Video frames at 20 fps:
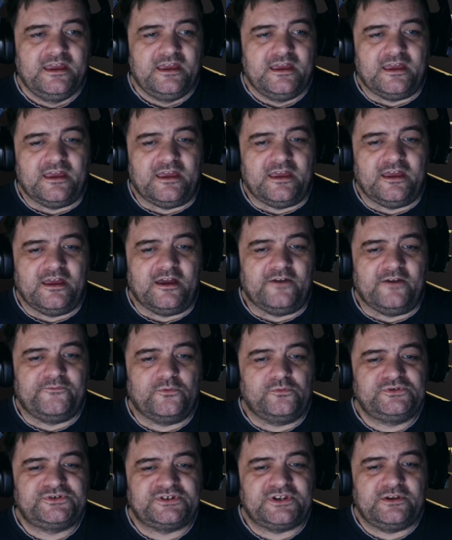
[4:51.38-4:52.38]
I've
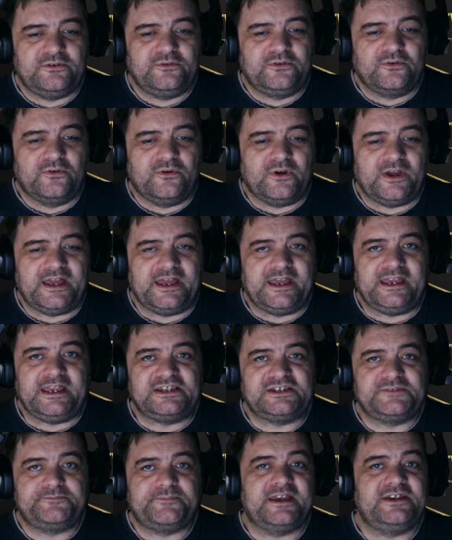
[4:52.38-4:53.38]
also got
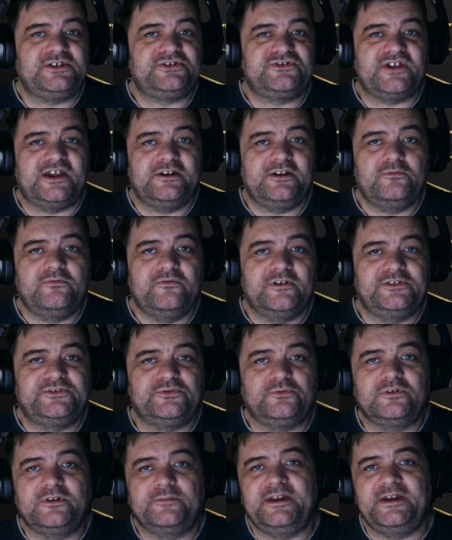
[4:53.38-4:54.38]
a space channel where I
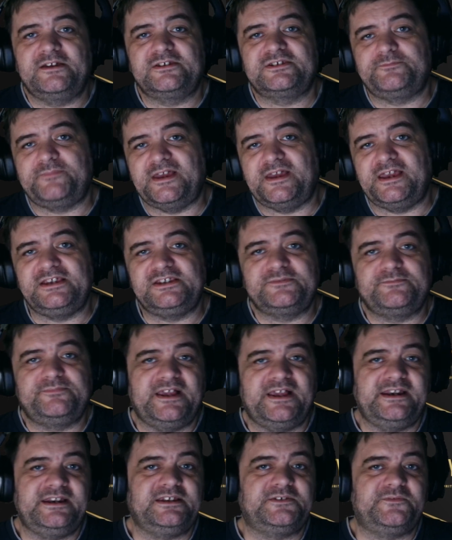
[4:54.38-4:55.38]
talk about space,
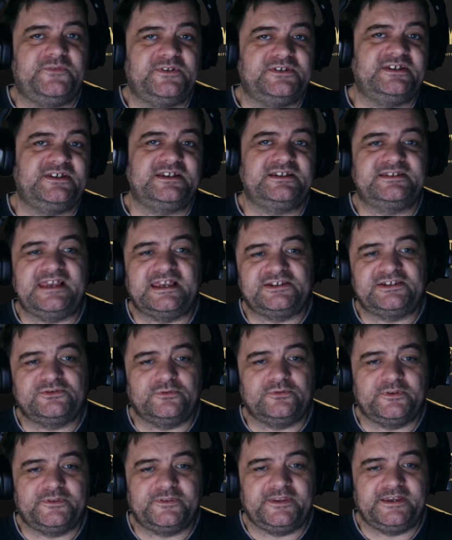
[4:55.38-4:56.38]
planets, physics, that
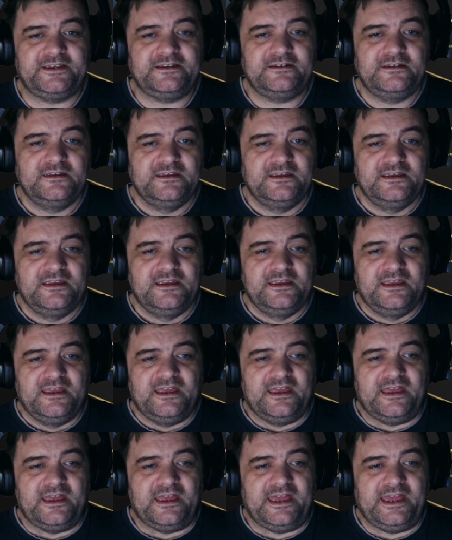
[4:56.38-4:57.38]
sort of thing.
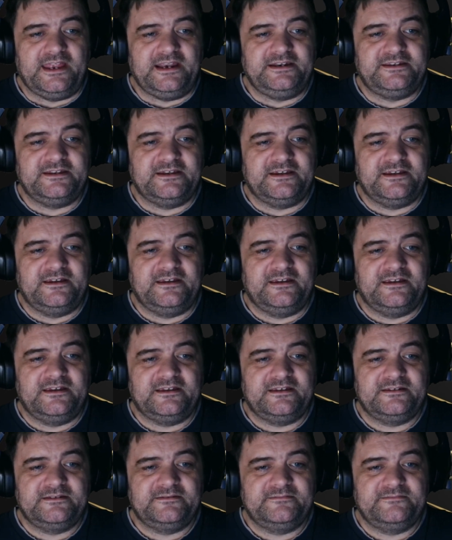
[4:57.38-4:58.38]
And
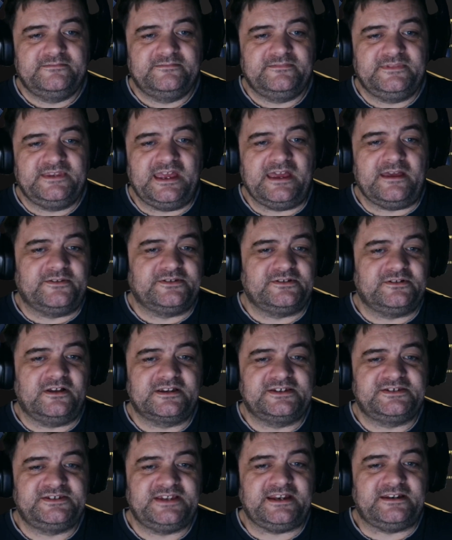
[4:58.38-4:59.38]
yeah,
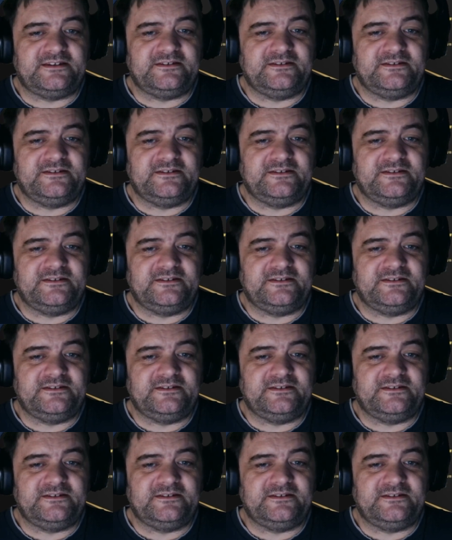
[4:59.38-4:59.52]
like I said,